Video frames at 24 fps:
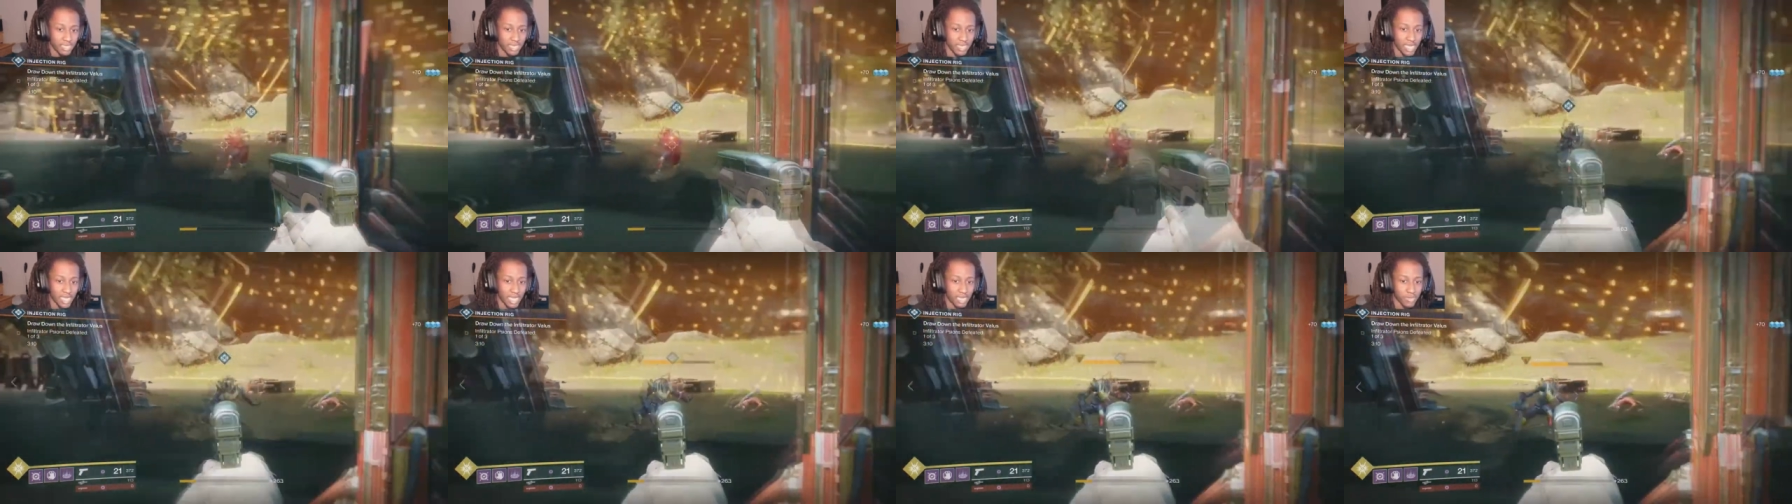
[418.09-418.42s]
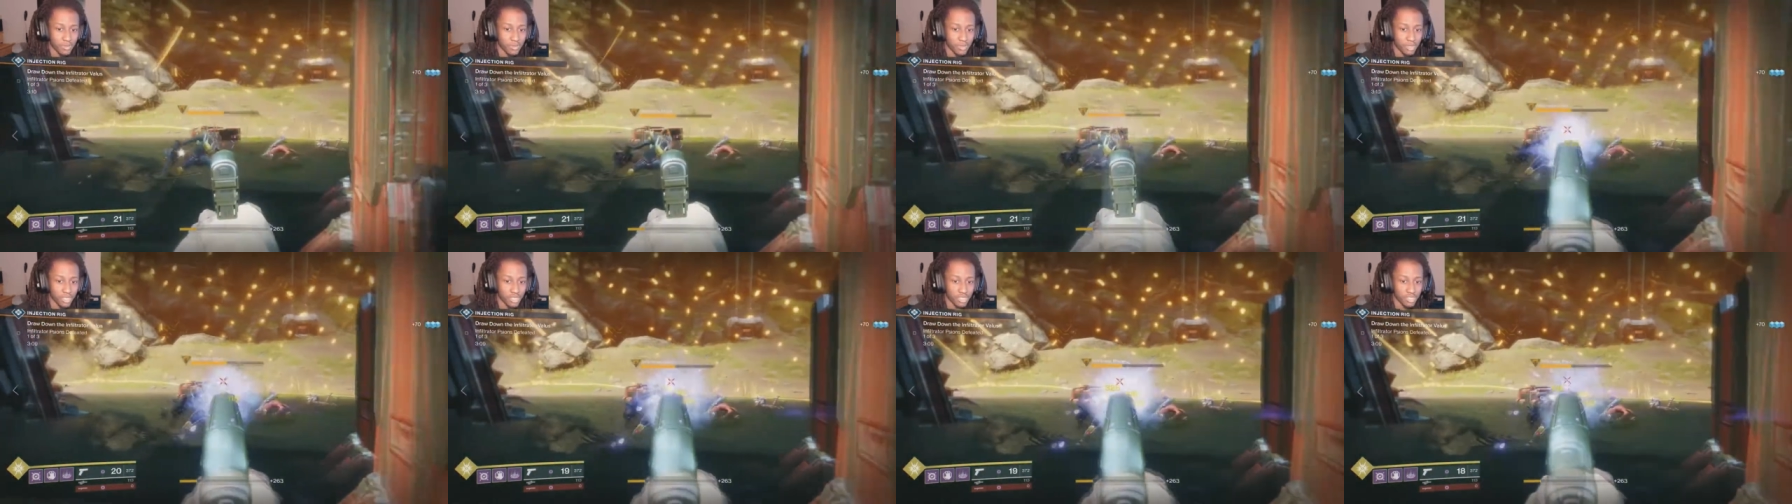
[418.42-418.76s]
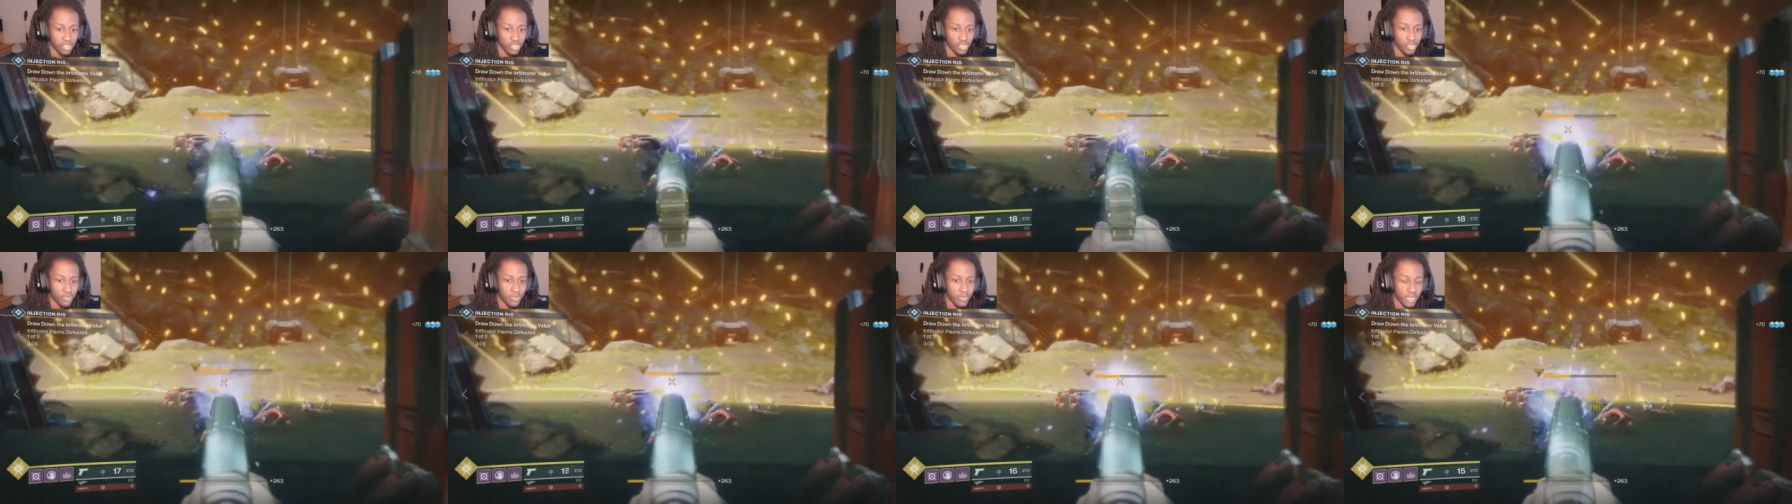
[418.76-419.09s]
and it has the
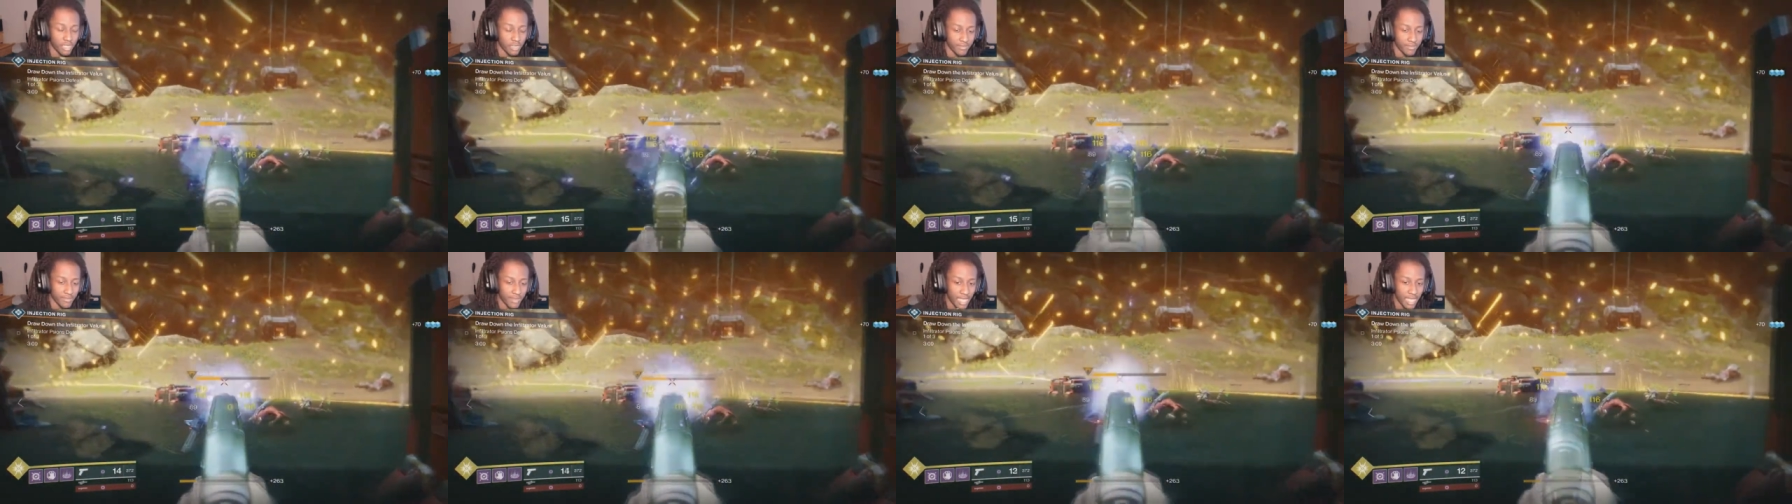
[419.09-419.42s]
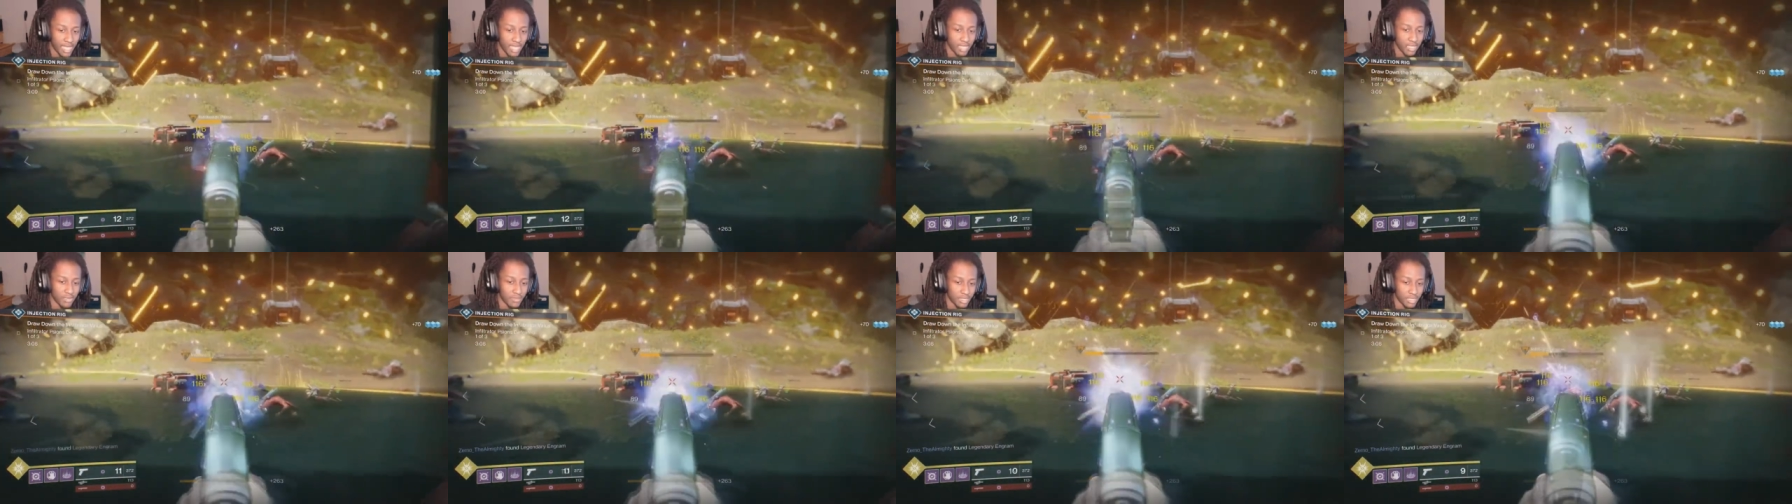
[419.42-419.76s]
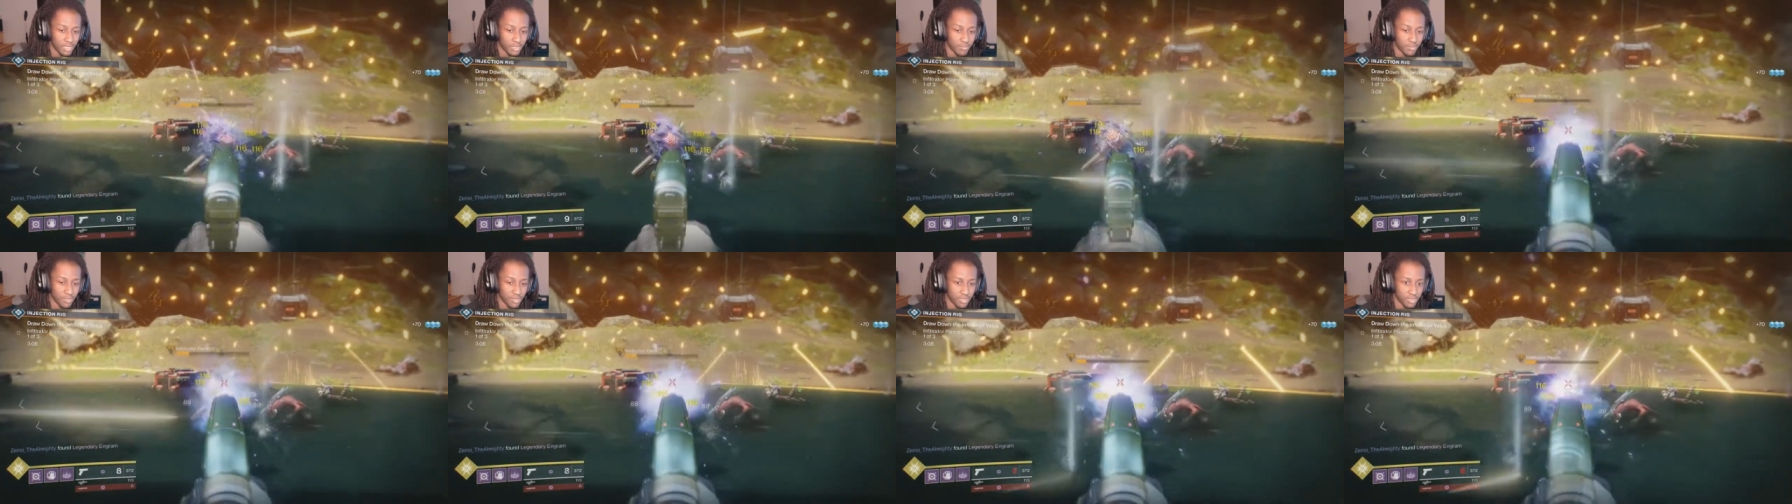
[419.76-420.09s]
Attunement of Element
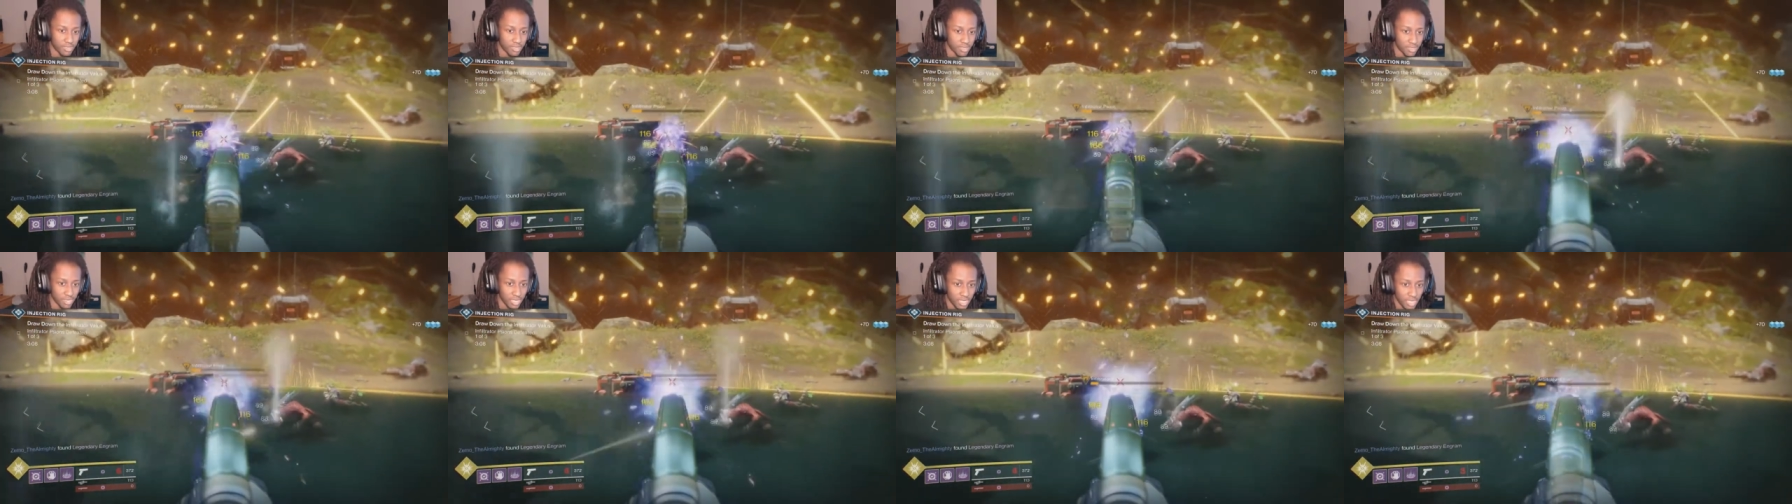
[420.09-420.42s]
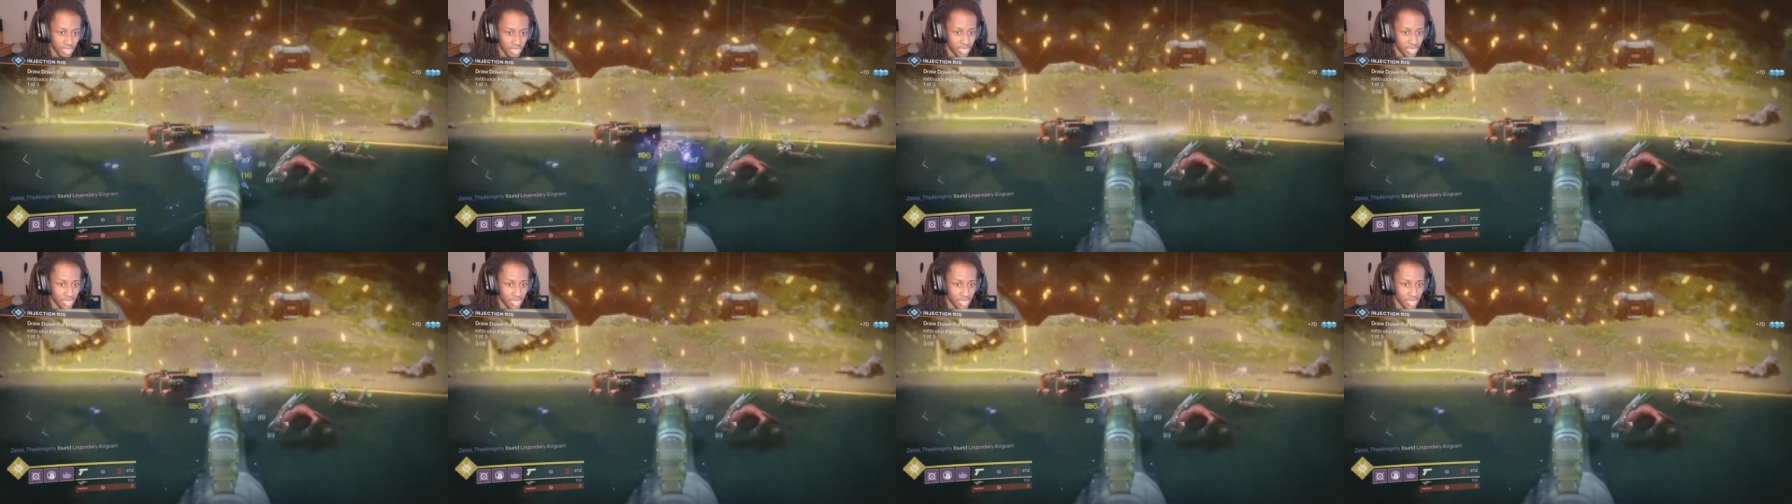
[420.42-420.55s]
perks.